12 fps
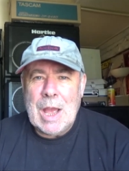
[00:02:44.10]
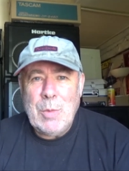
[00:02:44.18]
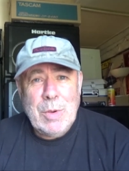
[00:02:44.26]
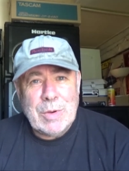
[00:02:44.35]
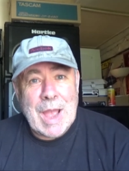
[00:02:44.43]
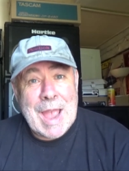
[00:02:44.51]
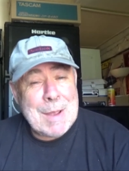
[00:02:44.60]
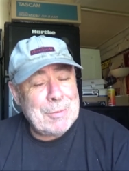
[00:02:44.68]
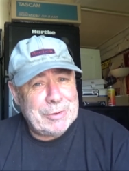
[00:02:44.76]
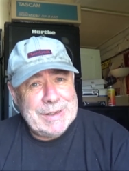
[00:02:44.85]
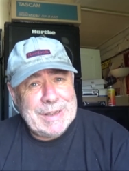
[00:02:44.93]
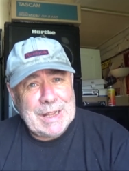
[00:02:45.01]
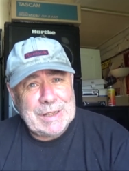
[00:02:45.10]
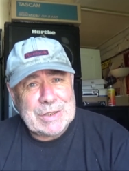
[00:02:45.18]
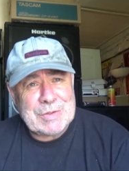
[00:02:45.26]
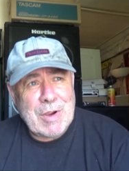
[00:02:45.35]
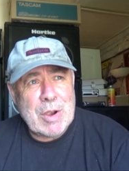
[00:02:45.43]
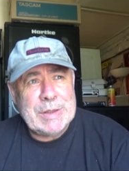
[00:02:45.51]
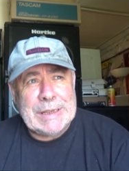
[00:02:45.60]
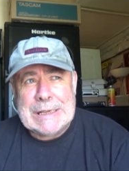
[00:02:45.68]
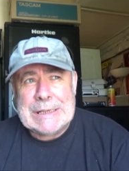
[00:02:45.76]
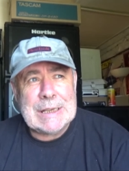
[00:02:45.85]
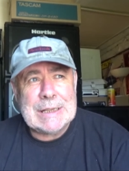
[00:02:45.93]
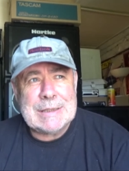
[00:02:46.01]
we were hammering down this road, and he
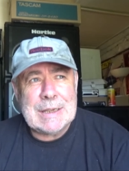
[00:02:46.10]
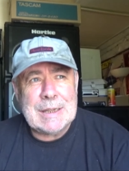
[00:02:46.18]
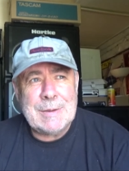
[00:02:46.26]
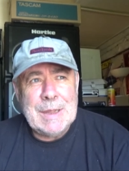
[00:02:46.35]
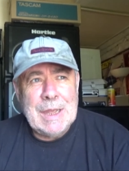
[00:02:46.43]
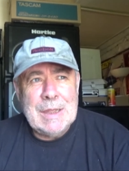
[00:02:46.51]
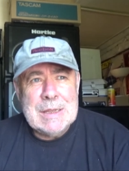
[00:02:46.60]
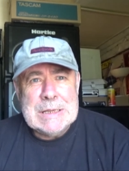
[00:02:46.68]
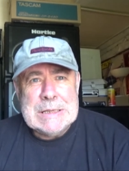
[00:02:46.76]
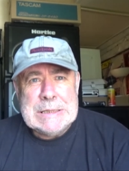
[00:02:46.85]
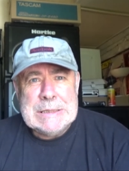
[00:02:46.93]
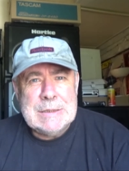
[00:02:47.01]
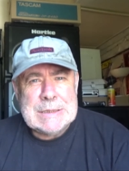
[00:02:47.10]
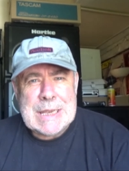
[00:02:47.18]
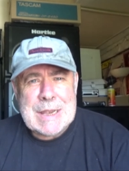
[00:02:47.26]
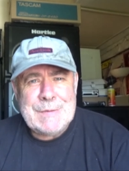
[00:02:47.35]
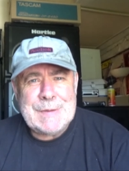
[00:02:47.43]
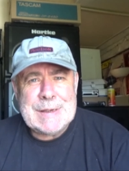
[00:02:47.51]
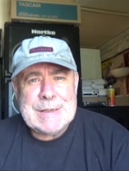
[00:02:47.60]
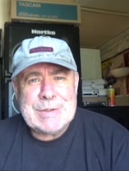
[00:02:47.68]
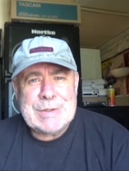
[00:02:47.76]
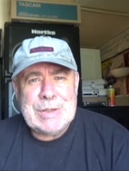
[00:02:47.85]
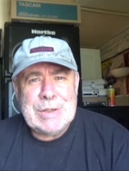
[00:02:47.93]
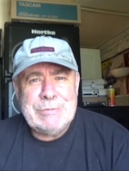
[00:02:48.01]
said, how
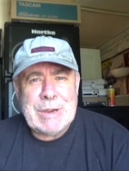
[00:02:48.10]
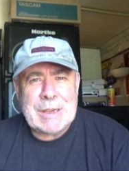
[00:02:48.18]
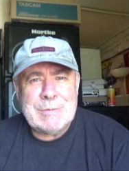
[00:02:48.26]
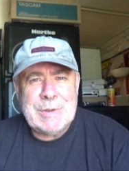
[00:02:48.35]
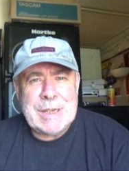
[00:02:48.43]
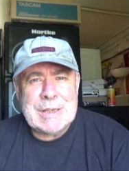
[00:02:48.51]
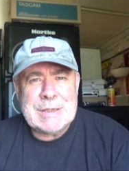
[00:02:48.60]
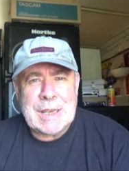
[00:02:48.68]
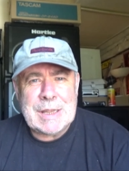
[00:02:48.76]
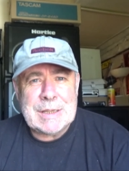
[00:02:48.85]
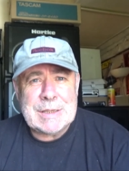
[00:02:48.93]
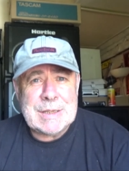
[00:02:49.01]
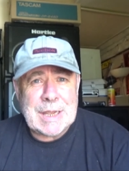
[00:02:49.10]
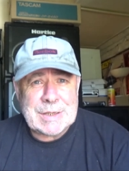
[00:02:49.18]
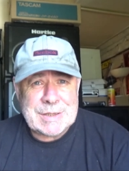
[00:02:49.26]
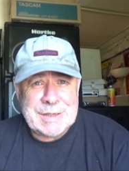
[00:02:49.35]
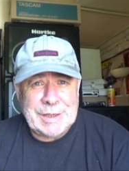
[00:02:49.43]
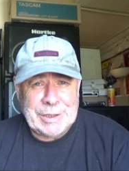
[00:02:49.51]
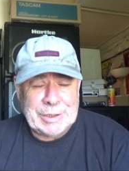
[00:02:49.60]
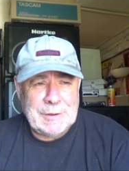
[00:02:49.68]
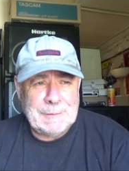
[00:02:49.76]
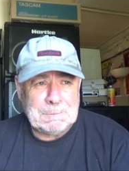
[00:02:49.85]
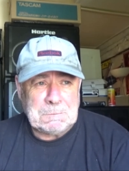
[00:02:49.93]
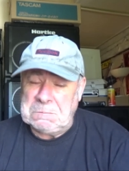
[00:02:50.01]
fast do you reckon we could take this next turn?
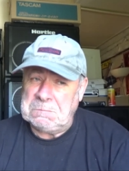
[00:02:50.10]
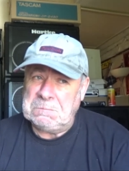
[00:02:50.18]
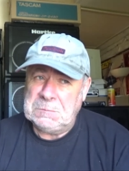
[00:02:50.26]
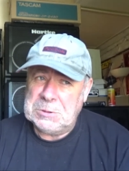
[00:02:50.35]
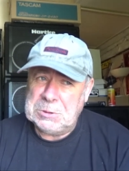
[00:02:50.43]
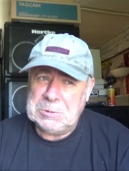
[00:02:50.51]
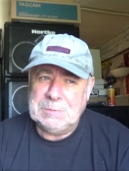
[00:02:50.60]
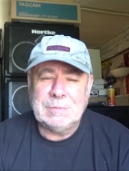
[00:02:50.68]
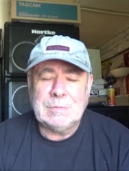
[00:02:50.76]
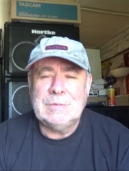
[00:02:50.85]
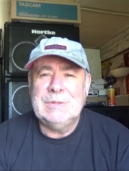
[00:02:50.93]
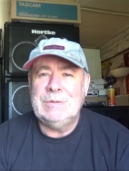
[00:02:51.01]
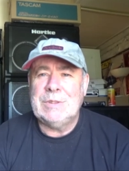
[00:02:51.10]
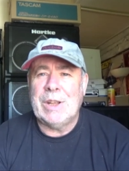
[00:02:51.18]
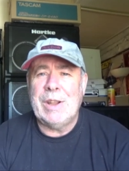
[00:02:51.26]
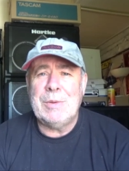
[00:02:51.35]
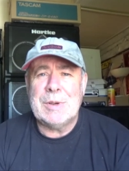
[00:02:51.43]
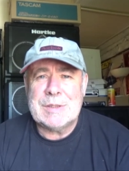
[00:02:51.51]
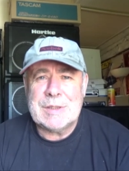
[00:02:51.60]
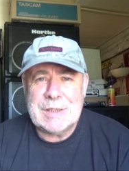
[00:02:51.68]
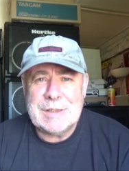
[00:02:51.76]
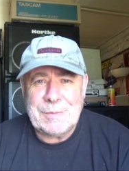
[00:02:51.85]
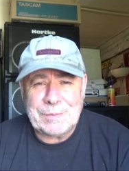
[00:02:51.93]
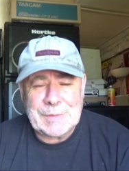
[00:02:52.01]
Don't know, I
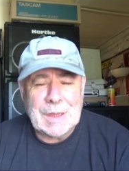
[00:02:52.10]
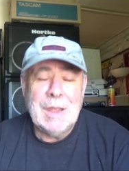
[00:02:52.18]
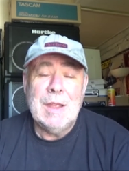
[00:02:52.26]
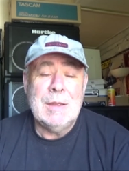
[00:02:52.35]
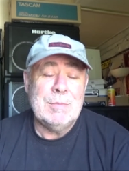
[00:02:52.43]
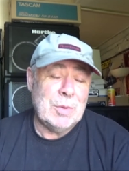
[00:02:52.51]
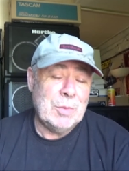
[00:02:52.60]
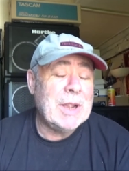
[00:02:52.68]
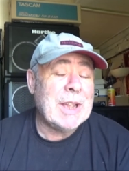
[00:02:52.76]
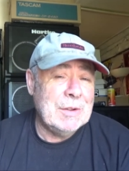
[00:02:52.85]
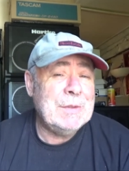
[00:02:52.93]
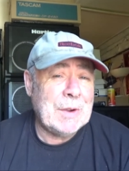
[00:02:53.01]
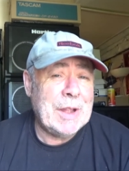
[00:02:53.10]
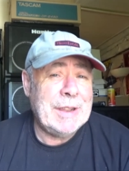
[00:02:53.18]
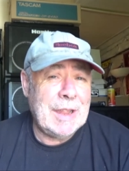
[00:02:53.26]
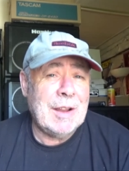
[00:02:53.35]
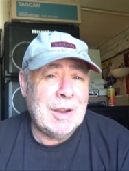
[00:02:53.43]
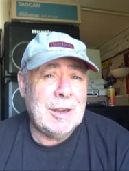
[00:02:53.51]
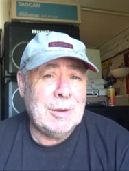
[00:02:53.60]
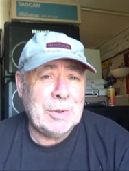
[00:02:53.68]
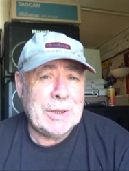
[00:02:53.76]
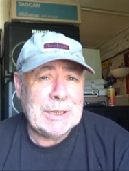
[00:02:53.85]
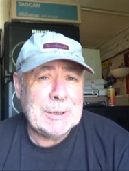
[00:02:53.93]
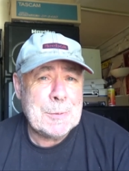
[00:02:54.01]
said, but we're going to find out, aren't
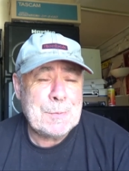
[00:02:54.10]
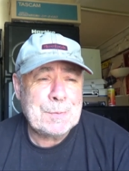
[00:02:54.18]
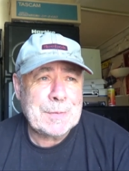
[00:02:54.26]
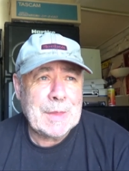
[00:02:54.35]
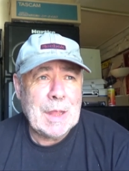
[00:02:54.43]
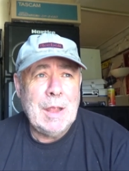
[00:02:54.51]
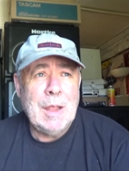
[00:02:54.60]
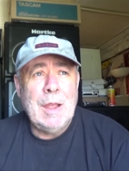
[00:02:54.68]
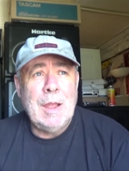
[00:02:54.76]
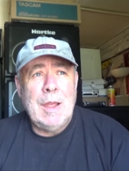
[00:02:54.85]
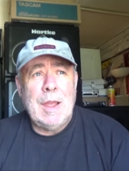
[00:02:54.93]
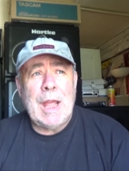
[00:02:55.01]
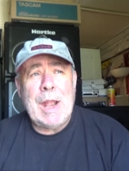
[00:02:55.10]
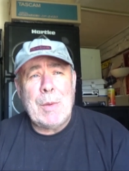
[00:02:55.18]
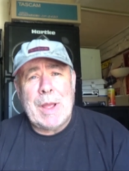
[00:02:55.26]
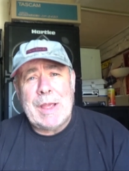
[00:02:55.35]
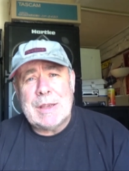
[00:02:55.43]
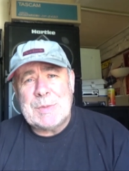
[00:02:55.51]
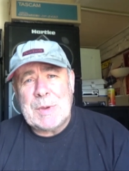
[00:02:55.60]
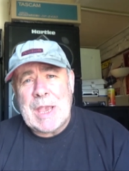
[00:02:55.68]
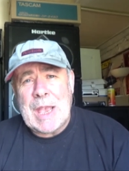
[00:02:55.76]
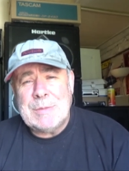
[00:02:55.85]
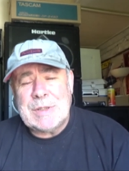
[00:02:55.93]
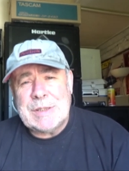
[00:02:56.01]
we? Anyway, as we
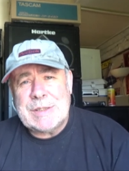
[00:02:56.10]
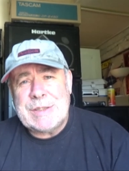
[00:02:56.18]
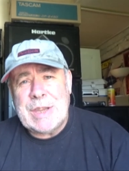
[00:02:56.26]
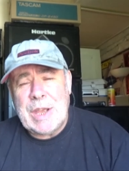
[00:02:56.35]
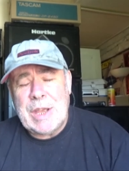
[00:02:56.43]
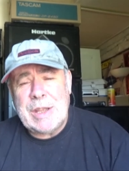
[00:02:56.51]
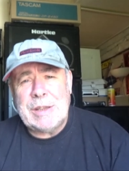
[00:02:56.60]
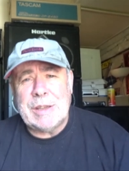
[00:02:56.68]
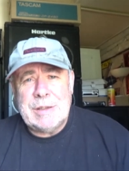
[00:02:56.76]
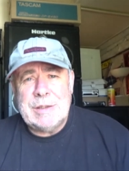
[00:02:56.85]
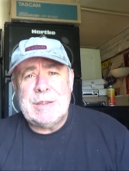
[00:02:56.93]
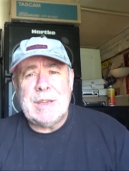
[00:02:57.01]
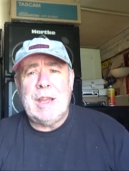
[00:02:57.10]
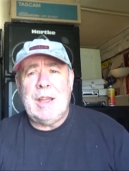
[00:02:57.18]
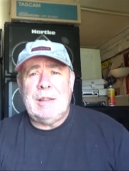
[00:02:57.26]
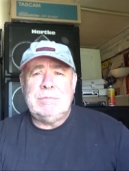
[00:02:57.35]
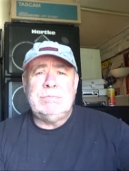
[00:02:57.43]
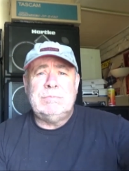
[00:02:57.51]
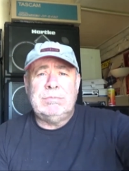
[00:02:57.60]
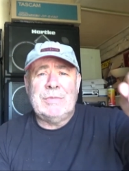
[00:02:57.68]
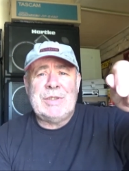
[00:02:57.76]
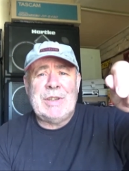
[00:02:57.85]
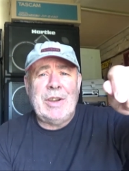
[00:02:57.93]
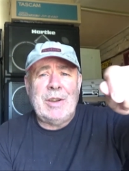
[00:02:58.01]
came to this turn, and
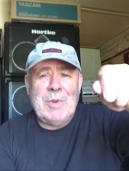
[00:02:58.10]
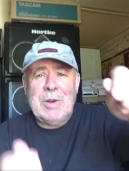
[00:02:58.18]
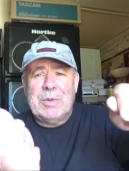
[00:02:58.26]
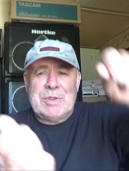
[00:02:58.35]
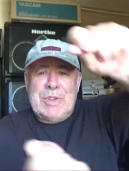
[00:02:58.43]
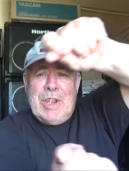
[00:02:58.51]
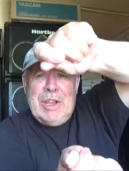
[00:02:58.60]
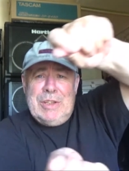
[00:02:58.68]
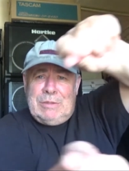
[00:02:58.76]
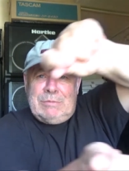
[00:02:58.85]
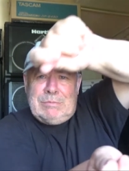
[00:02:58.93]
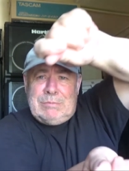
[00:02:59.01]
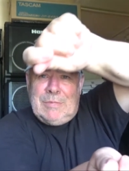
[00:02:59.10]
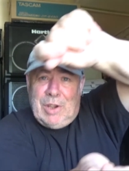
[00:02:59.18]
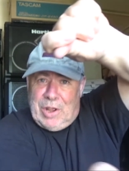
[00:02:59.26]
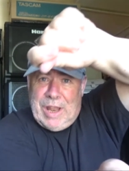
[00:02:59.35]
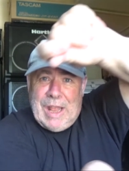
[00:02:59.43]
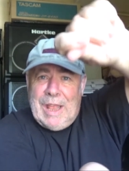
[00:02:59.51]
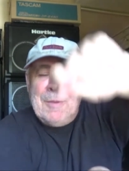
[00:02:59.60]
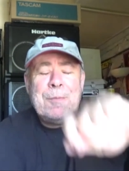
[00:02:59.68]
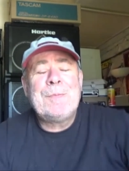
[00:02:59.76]
steering wheel was turned like that.